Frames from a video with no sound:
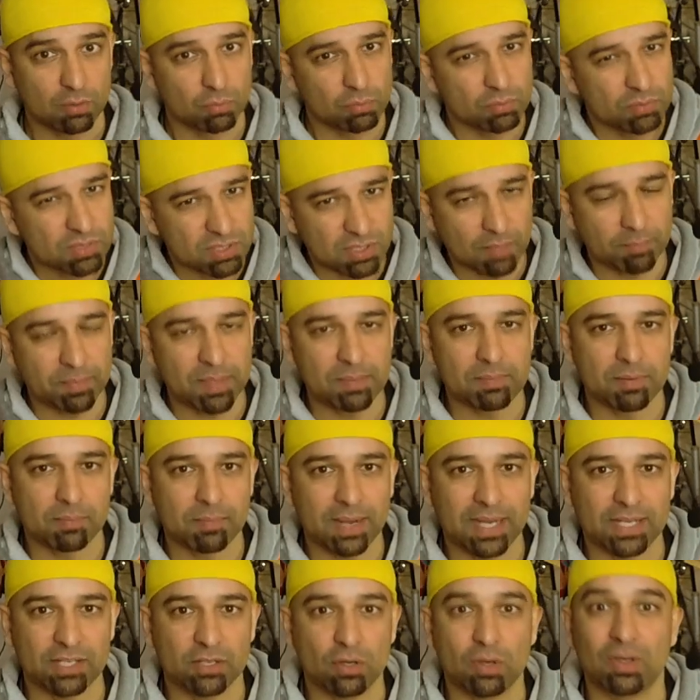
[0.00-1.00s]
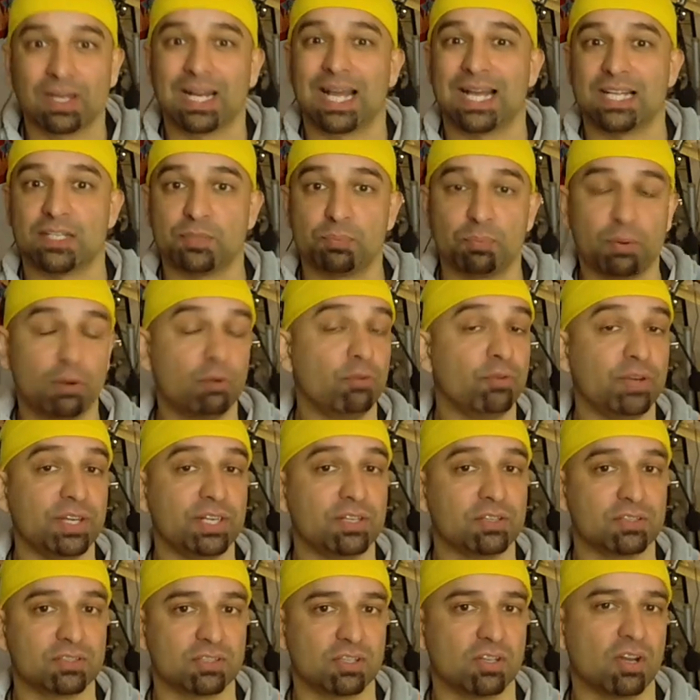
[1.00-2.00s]
Some people might know it as
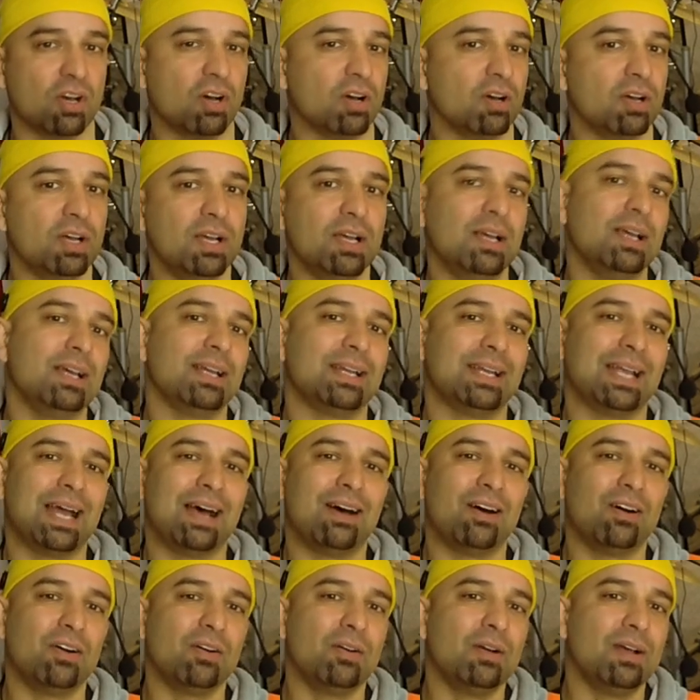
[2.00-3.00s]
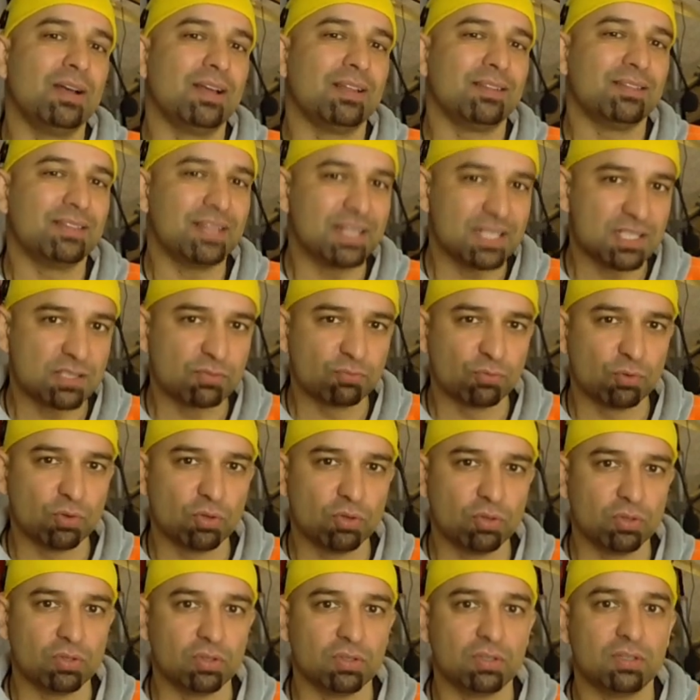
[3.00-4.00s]
Pareto's Law. Now, this
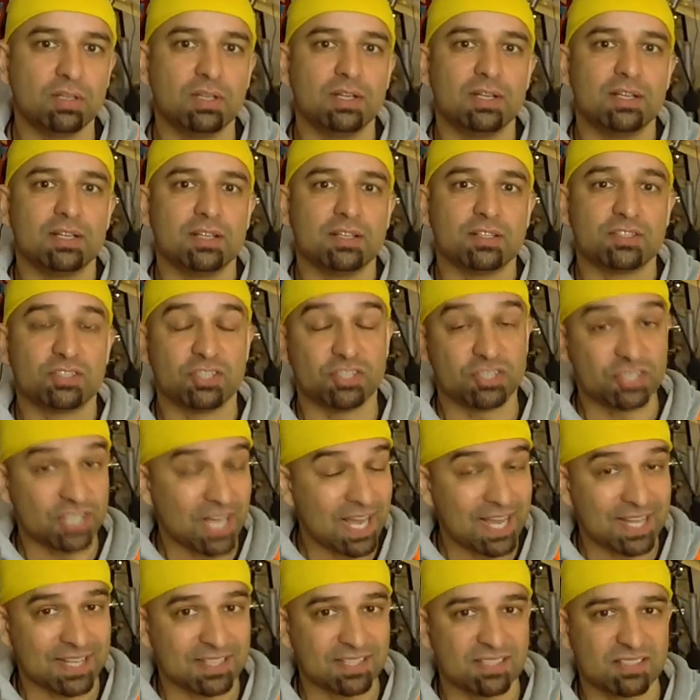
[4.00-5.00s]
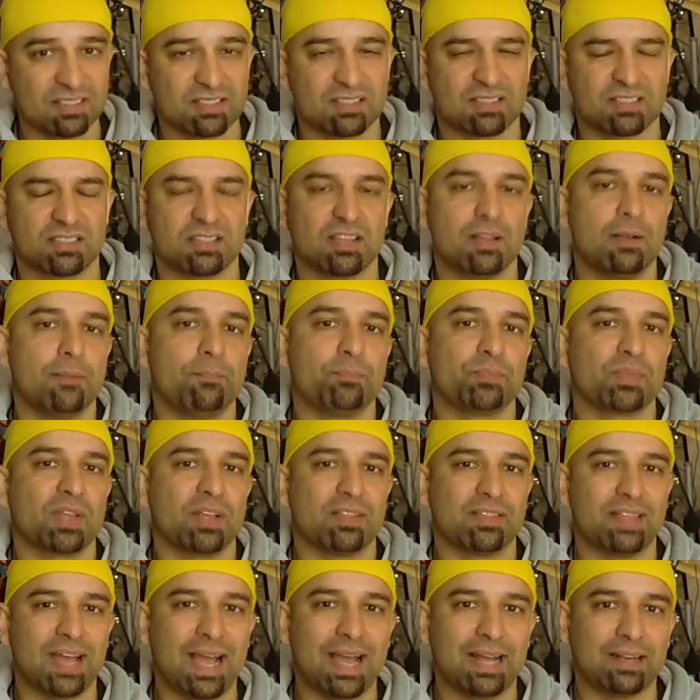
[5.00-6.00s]
rule suggests
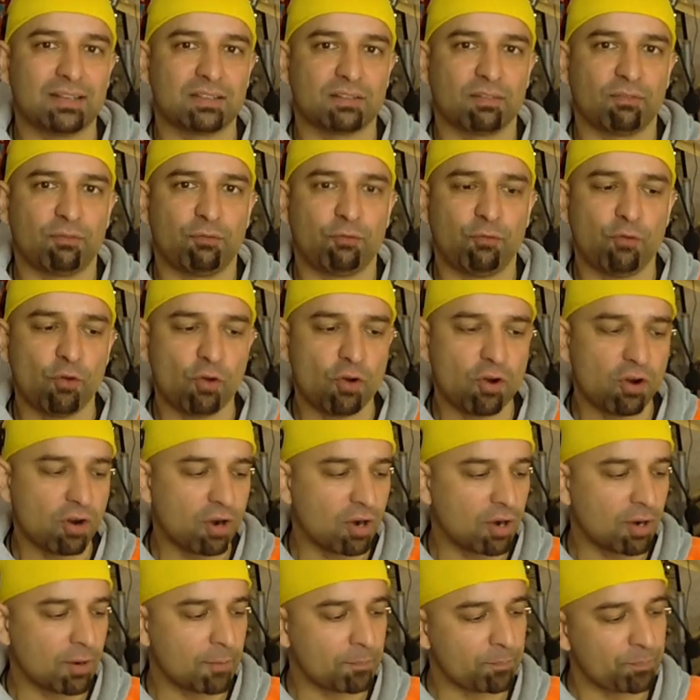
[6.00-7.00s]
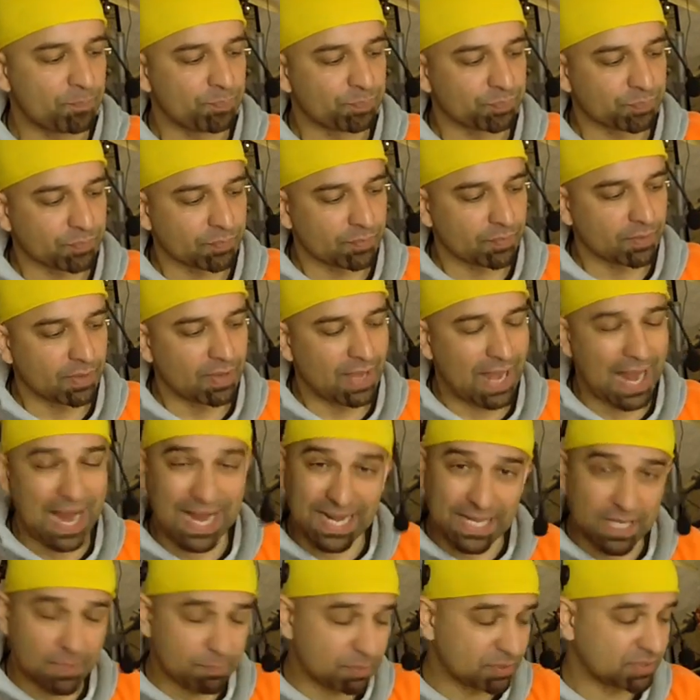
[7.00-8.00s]
that for
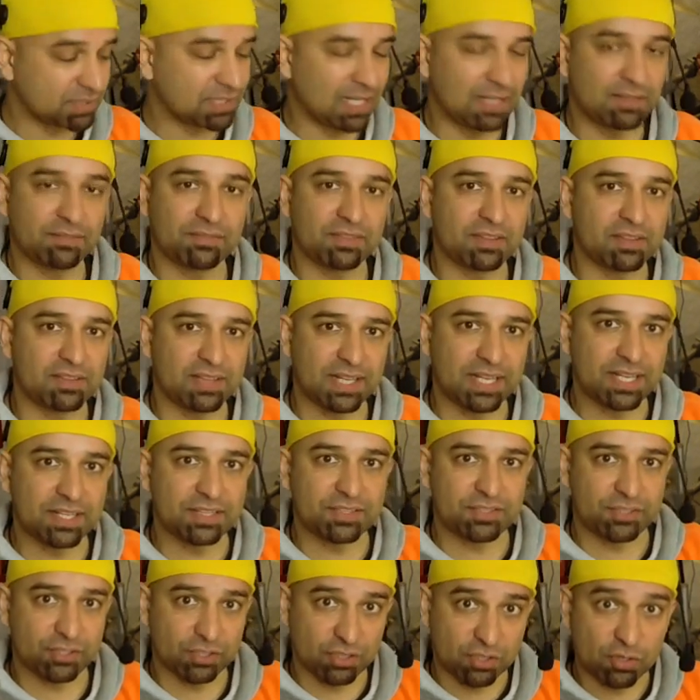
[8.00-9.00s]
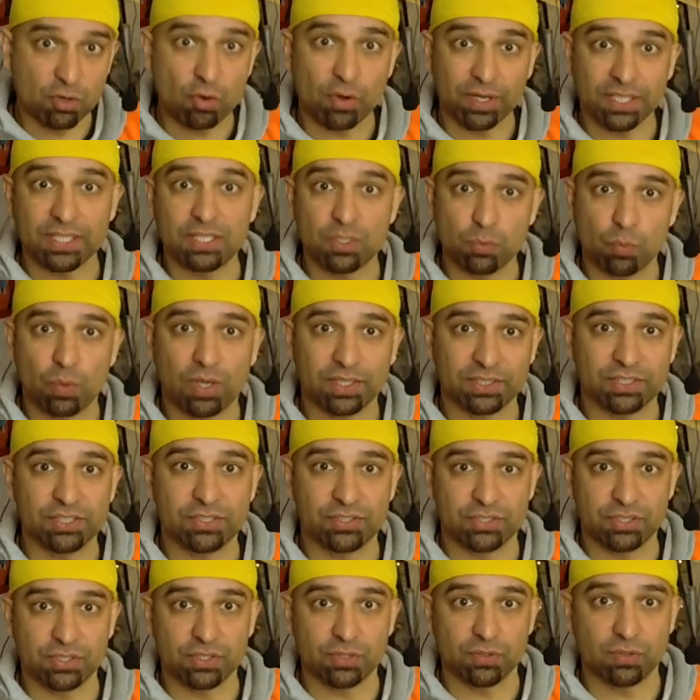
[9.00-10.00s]
80% of the things you're going to want to
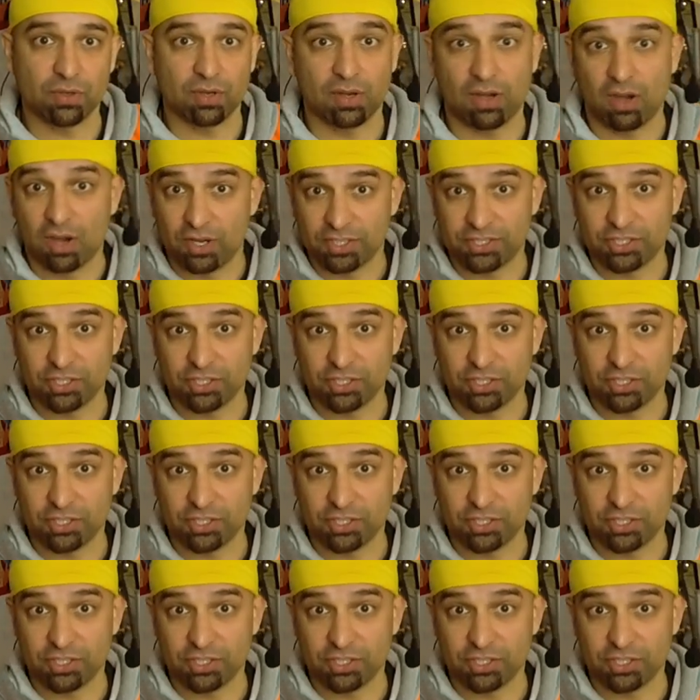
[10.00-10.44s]
do on